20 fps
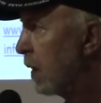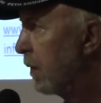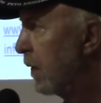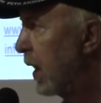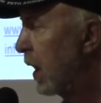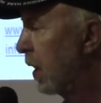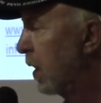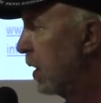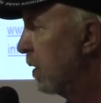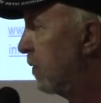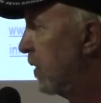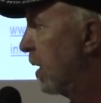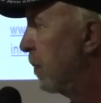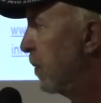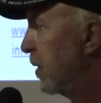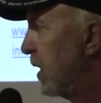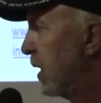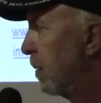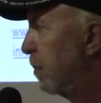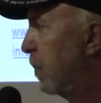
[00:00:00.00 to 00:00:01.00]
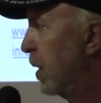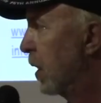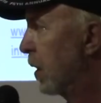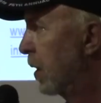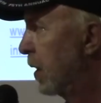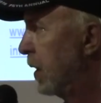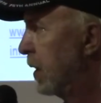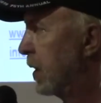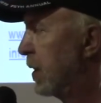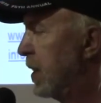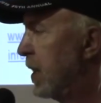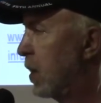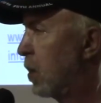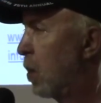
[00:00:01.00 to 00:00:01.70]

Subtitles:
that'll give them the ability to